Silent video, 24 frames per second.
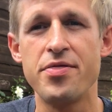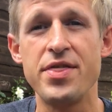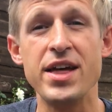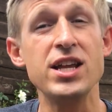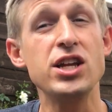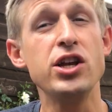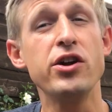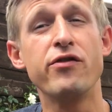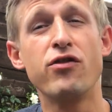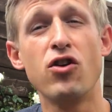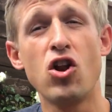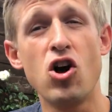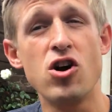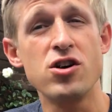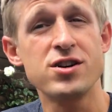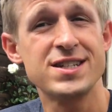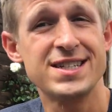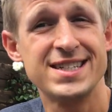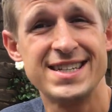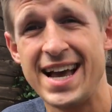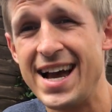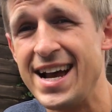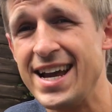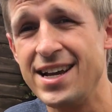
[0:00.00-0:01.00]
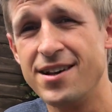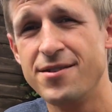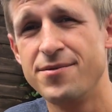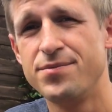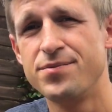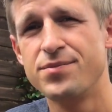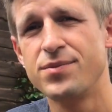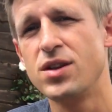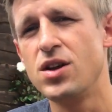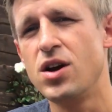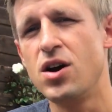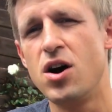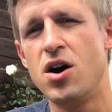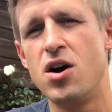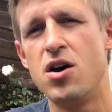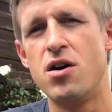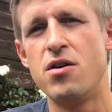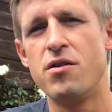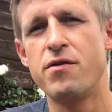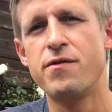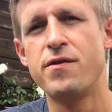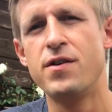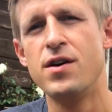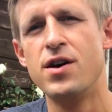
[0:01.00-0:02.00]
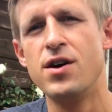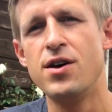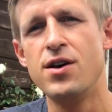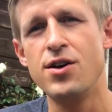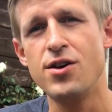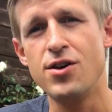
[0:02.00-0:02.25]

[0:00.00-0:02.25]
then you've lost sight of